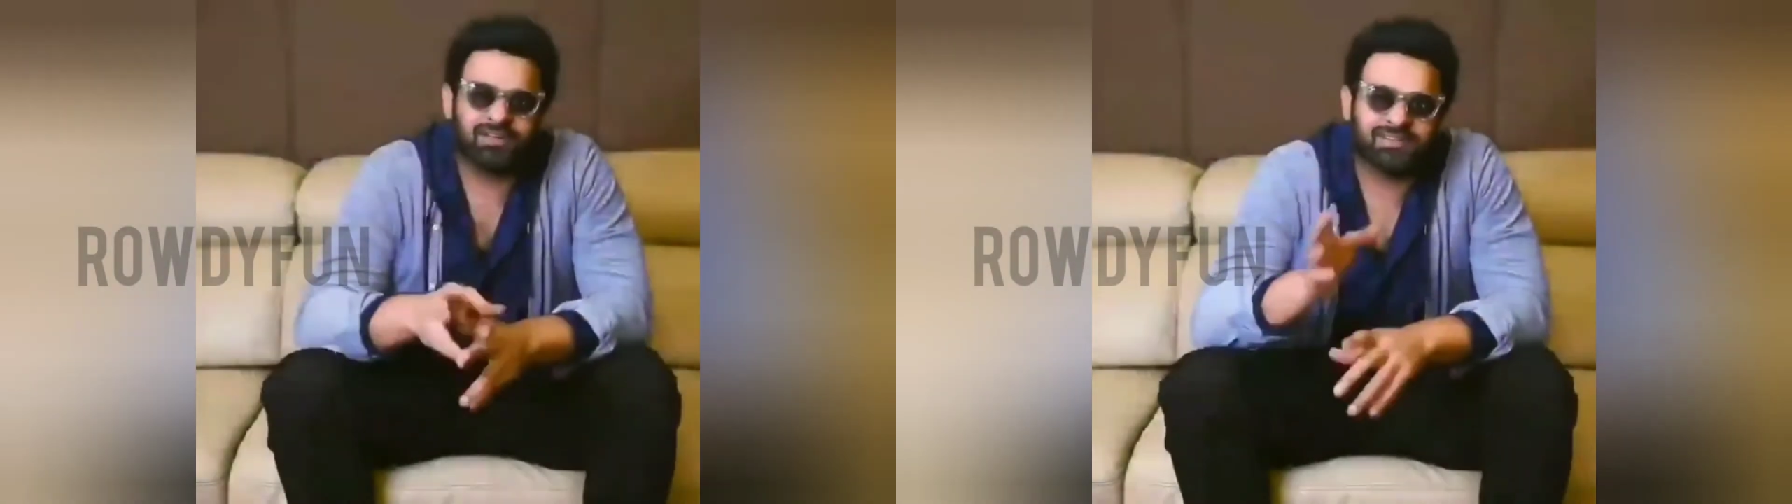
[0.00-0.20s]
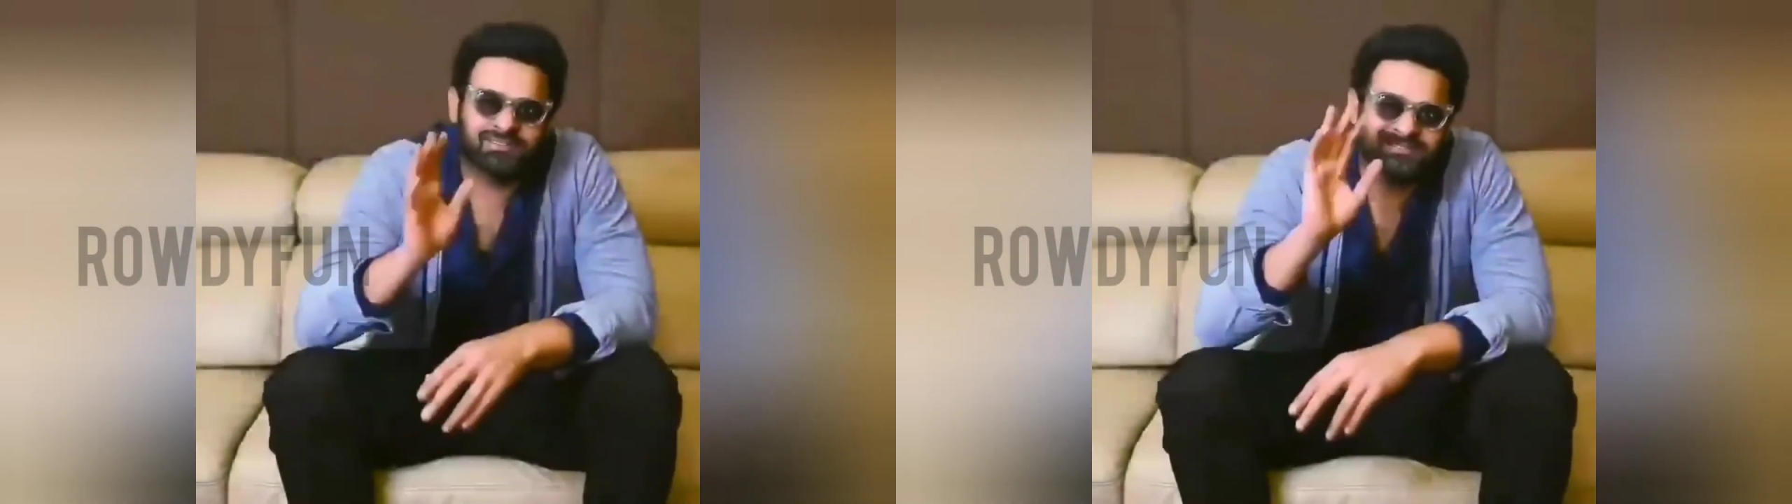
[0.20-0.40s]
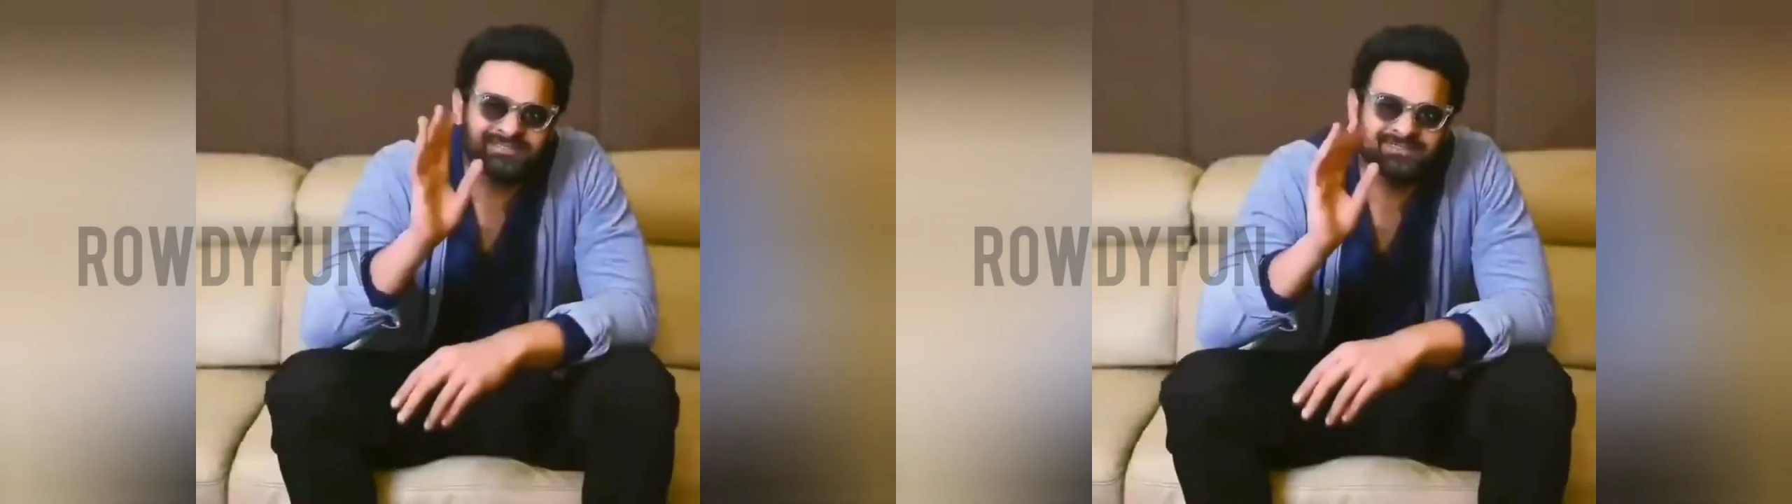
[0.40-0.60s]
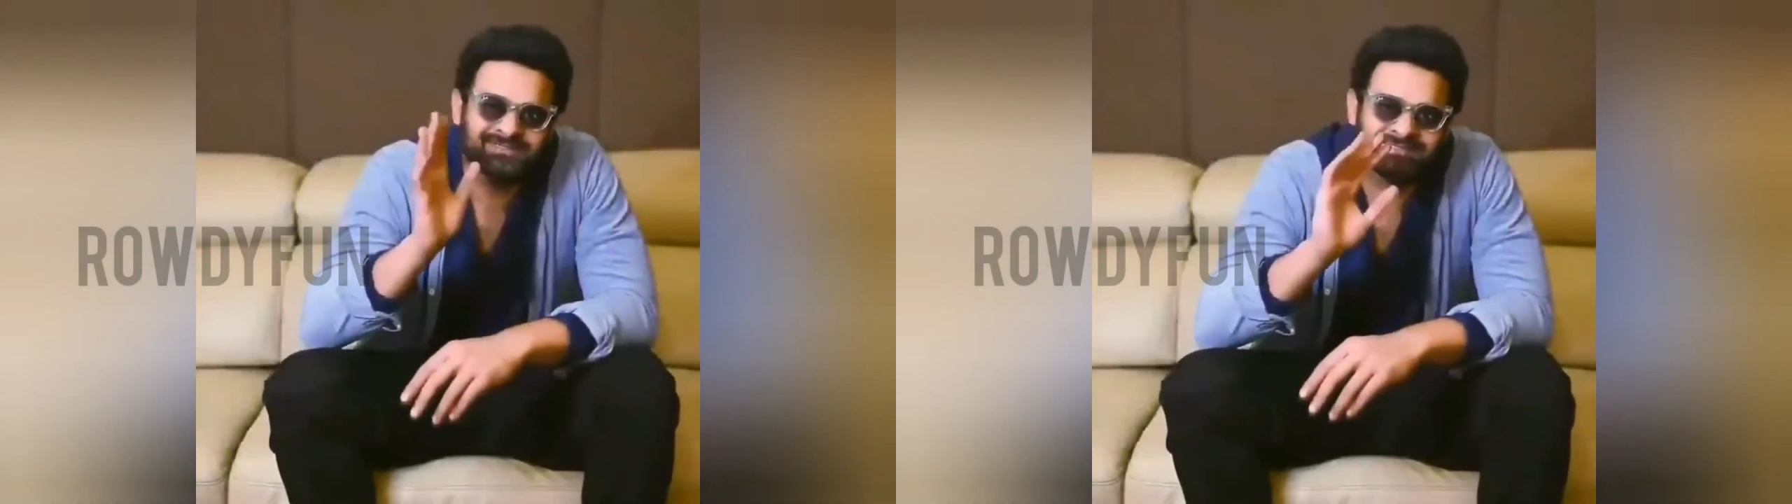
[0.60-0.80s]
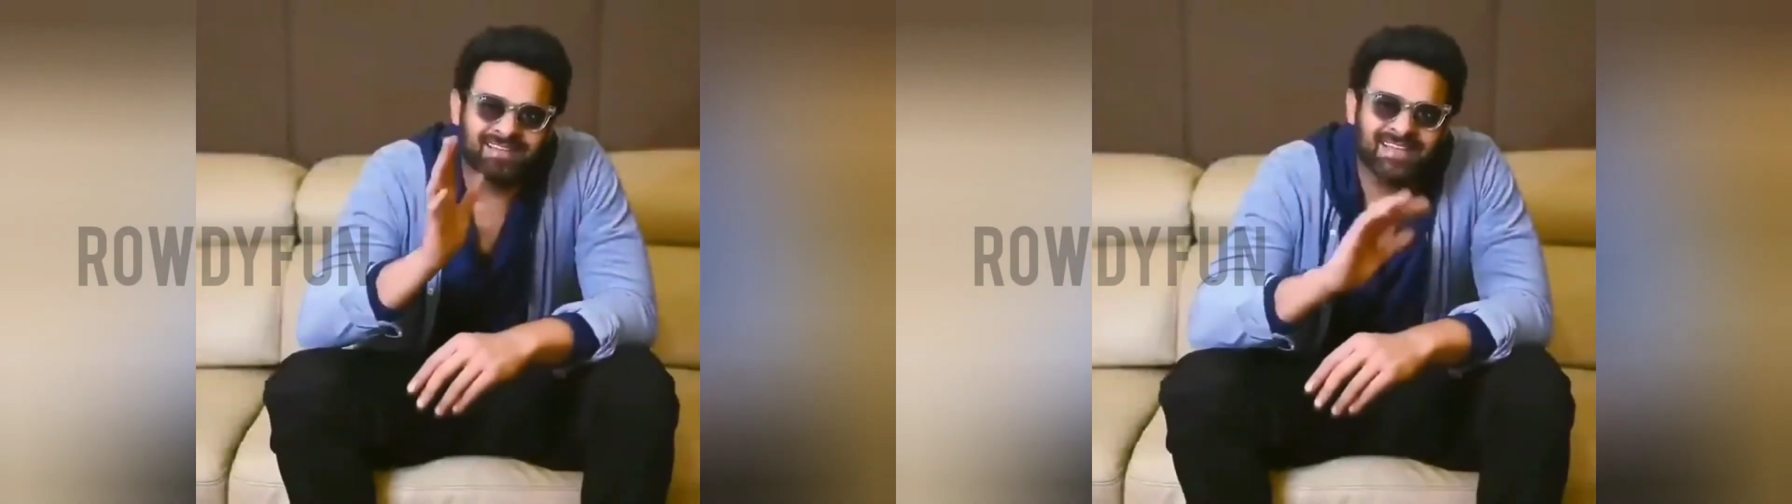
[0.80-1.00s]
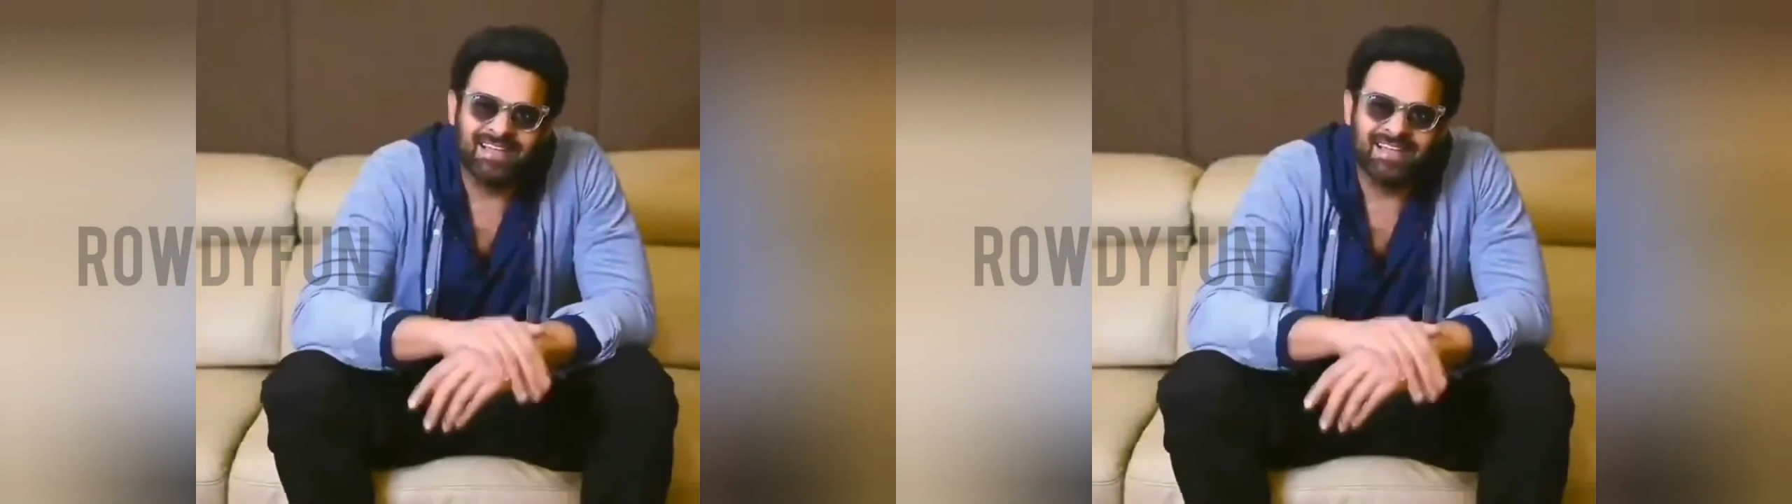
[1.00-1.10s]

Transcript: Hello, everyone.